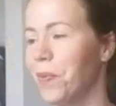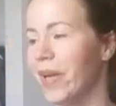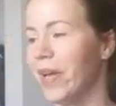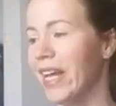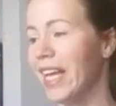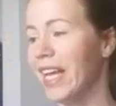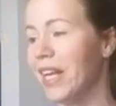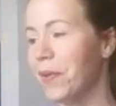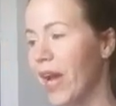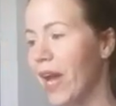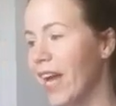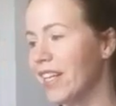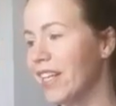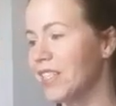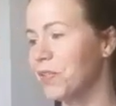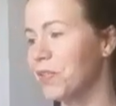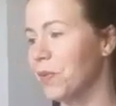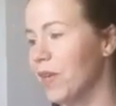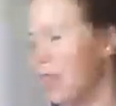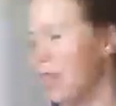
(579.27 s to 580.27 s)
But anyway, I
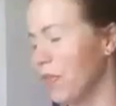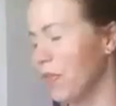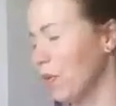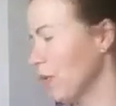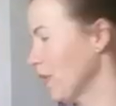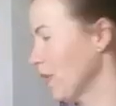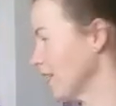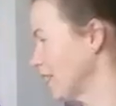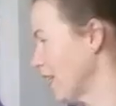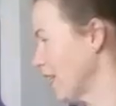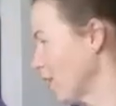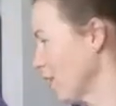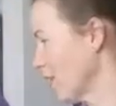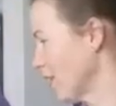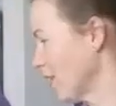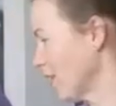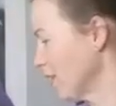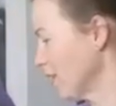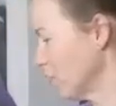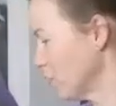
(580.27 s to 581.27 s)
just want to throw this out
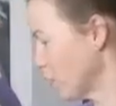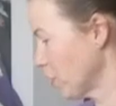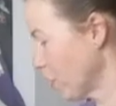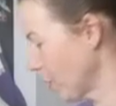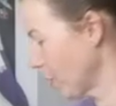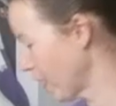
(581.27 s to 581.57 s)
here and show